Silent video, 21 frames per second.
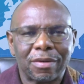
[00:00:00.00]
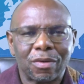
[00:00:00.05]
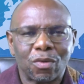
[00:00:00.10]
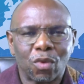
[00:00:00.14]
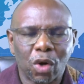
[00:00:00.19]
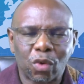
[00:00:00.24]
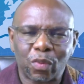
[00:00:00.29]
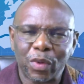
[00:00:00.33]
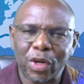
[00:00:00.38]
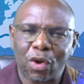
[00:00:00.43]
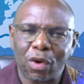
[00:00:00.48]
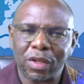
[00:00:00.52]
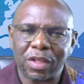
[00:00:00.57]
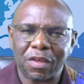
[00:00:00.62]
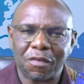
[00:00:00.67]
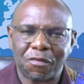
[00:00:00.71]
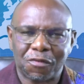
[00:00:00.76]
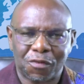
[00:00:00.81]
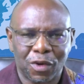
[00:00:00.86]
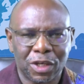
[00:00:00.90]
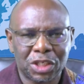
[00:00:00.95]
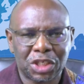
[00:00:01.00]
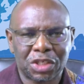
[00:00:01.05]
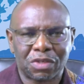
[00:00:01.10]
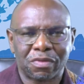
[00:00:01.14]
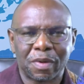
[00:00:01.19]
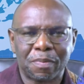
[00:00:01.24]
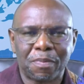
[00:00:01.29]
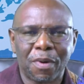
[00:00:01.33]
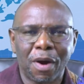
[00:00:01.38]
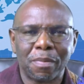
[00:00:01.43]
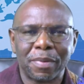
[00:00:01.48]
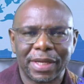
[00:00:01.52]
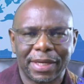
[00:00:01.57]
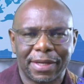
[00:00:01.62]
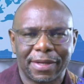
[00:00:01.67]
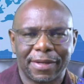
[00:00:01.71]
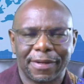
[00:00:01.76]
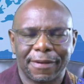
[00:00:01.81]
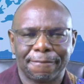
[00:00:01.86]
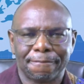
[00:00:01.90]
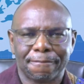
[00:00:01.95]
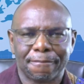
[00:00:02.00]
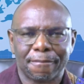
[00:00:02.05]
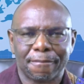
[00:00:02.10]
what we call the First Republic